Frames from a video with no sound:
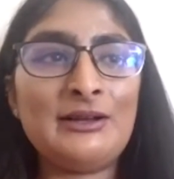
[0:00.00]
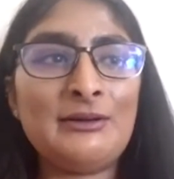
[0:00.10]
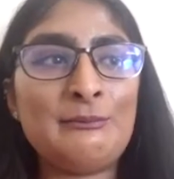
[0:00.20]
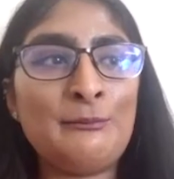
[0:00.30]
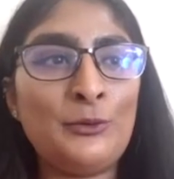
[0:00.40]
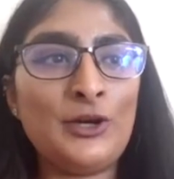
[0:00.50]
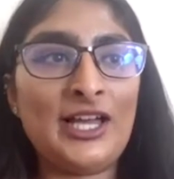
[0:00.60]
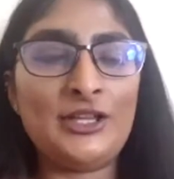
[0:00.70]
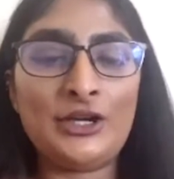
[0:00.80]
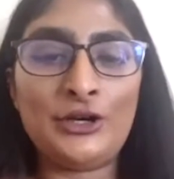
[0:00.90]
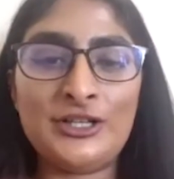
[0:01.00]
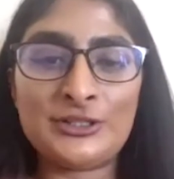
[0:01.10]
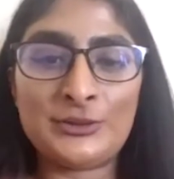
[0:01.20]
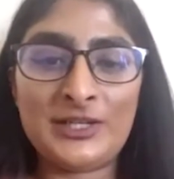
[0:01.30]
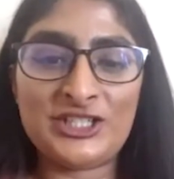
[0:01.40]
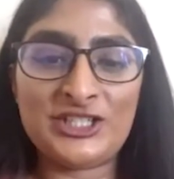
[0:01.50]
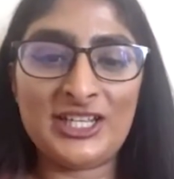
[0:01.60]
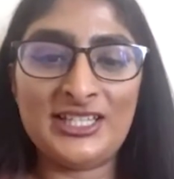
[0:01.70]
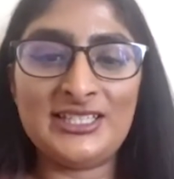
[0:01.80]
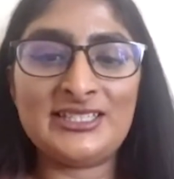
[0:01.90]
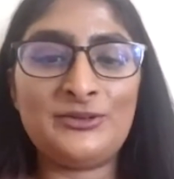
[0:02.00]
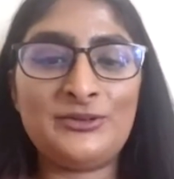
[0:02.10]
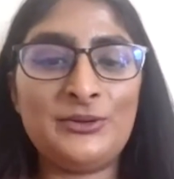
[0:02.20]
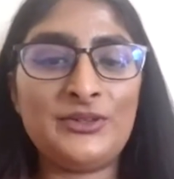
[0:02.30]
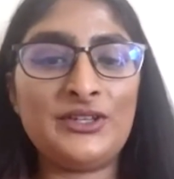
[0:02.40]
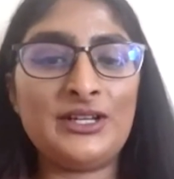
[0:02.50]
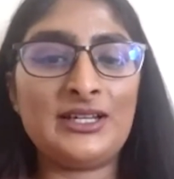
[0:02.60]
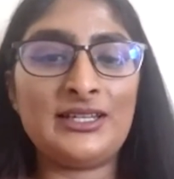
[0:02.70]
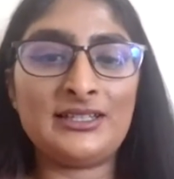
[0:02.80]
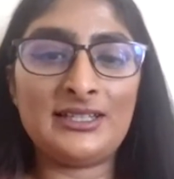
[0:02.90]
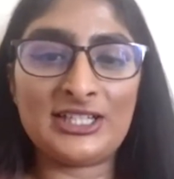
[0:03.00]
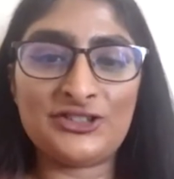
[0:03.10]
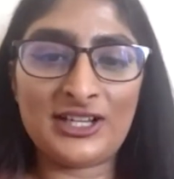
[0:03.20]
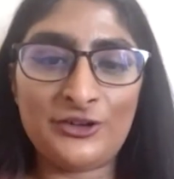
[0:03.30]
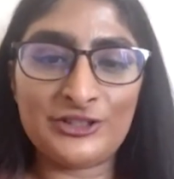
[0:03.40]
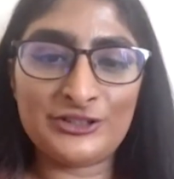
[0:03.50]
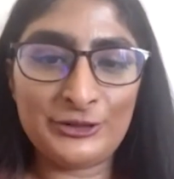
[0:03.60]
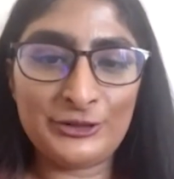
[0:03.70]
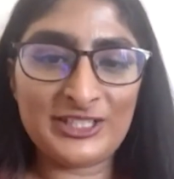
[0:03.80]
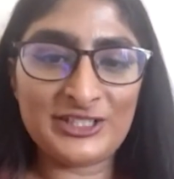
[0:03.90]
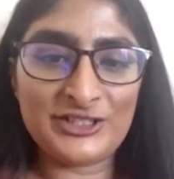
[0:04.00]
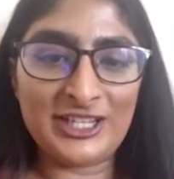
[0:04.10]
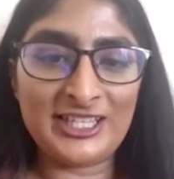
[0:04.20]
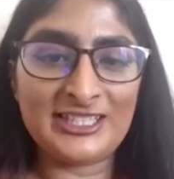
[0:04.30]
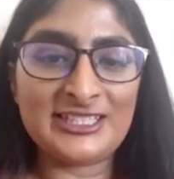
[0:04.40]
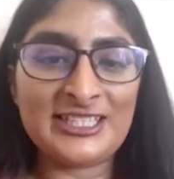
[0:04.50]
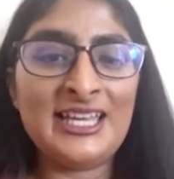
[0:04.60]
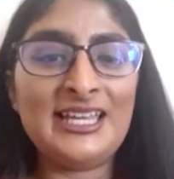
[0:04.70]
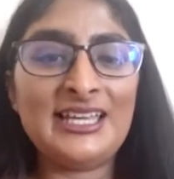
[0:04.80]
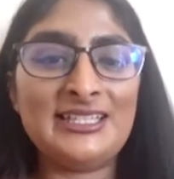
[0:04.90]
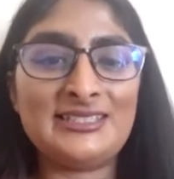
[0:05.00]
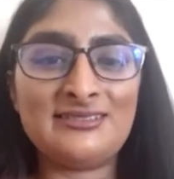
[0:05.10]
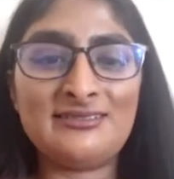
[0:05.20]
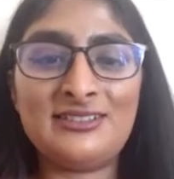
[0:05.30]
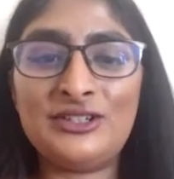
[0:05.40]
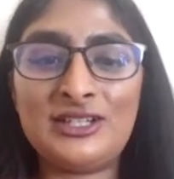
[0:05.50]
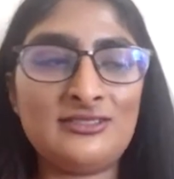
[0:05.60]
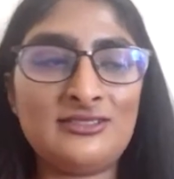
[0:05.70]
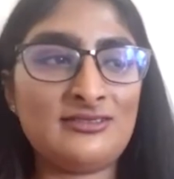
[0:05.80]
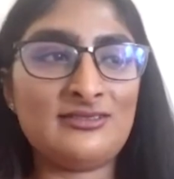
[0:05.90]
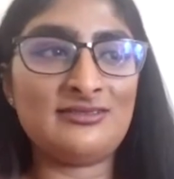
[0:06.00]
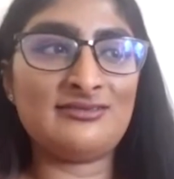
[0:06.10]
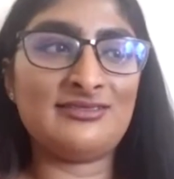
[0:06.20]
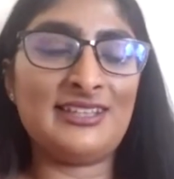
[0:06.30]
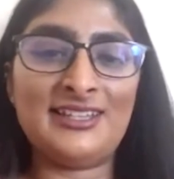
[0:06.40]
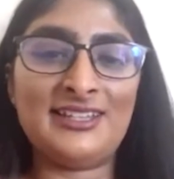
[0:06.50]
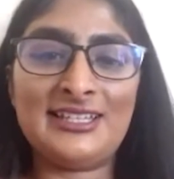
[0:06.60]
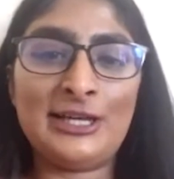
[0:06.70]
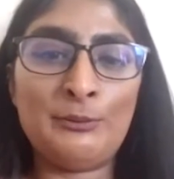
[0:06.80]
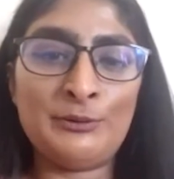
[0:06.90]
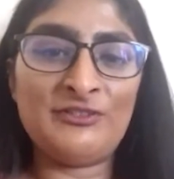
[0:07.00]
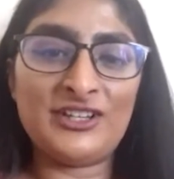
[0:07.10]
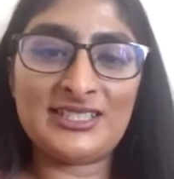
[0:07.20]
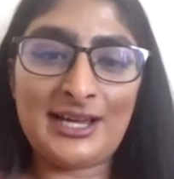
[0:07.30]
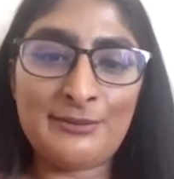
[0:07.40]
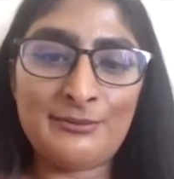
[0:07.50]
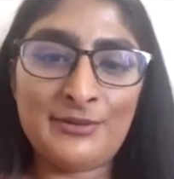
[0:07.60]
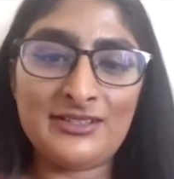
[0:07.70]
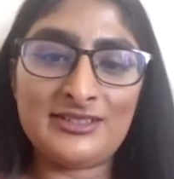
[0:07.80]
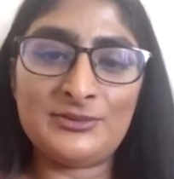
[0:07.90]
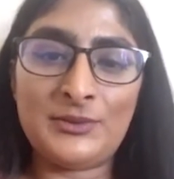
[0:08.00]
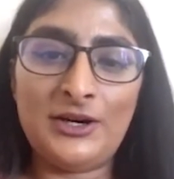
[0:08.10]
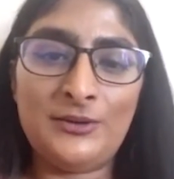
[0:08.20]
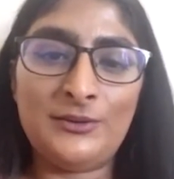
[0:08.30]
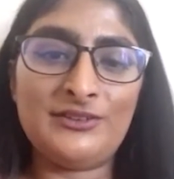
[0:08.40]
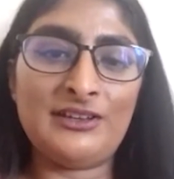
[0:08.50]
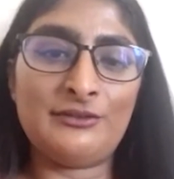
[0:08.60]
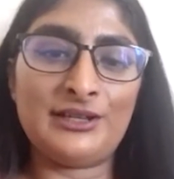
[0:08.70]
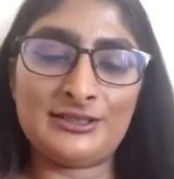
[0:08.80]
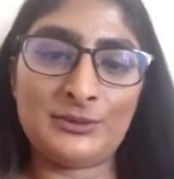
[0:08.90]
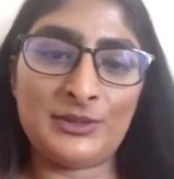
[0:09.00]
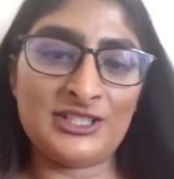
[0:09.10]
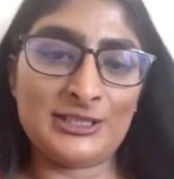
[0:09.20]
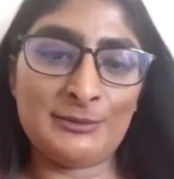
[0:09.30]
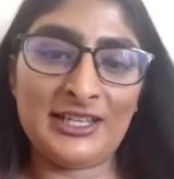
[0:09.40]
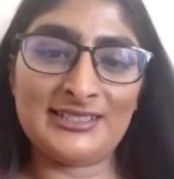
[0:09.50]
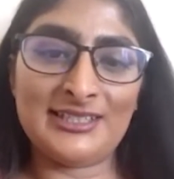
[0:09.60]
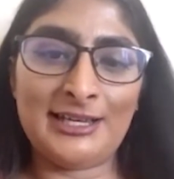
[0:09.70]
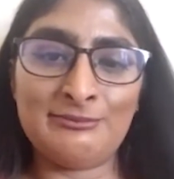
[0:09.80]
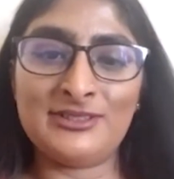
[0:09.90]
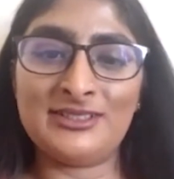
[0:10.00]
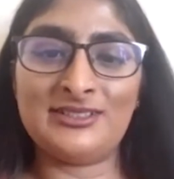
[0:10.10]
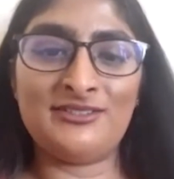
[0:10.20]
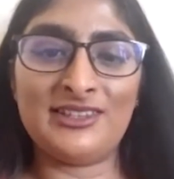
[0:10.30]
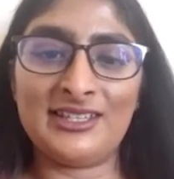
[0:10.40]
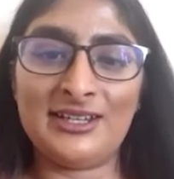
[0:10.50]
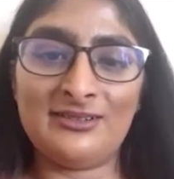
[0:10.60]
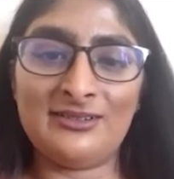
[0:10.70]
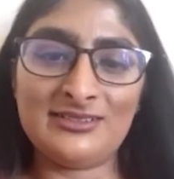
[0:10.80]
more like you can ask questions or the lecturer can ask you questions. You can, yeah, they help you with your assignments as well if you have questions about exams and everything else.